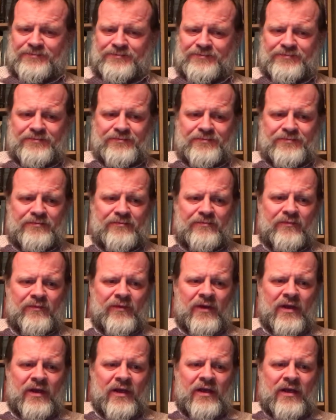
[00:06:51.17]

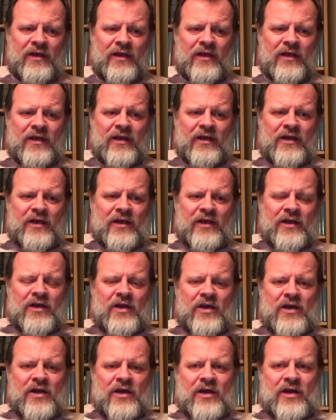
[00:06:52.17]

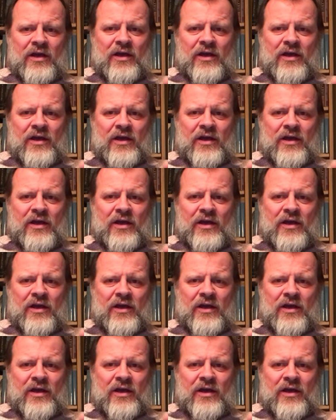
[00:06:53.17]
Nobody speaks.